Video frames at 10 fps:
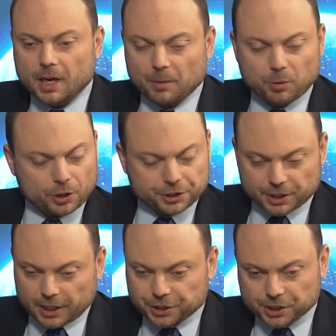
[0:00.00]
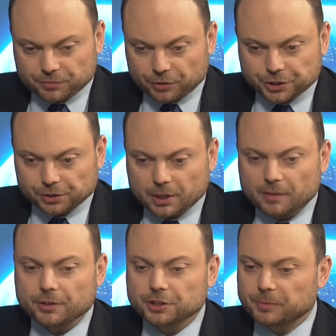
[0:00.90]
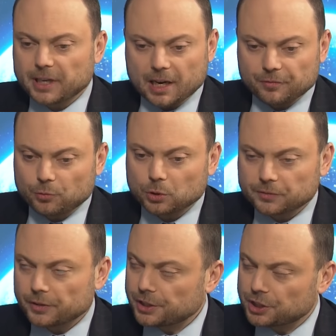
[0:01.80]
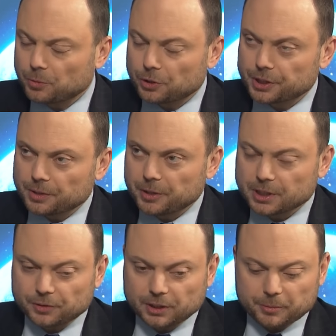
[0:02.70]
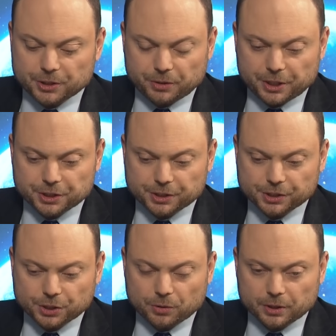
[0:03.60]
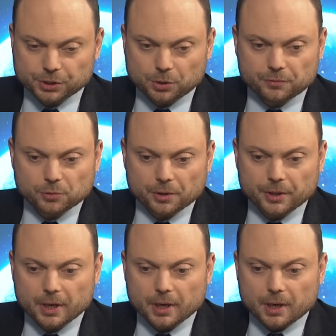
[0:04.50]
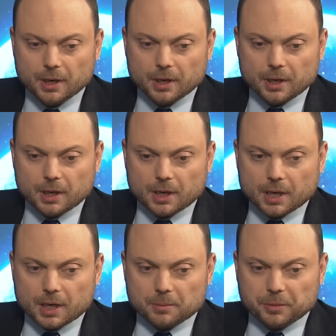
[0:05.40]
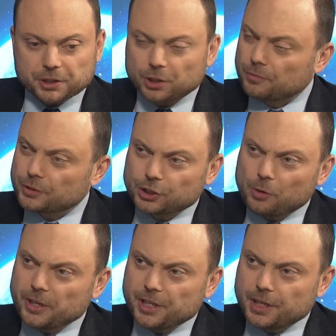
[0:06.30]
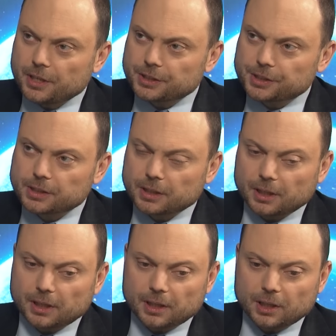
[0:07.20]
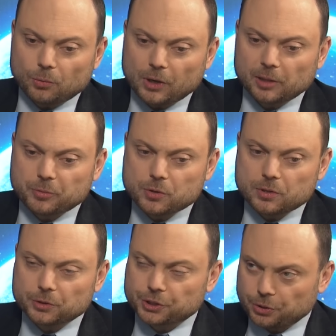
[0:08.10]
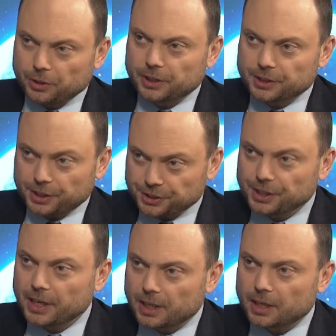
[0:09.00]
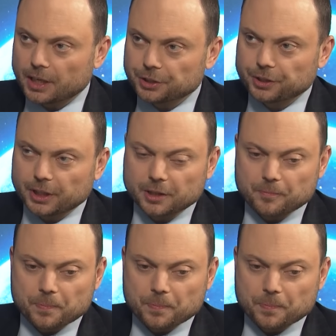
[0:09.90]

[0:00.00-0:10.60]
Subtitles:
abolished elections for regional governors, began forcefully dispersing peaceful demonstrations, and so on and so forth. But you know, for so many years, while Putin was doing this inside our country,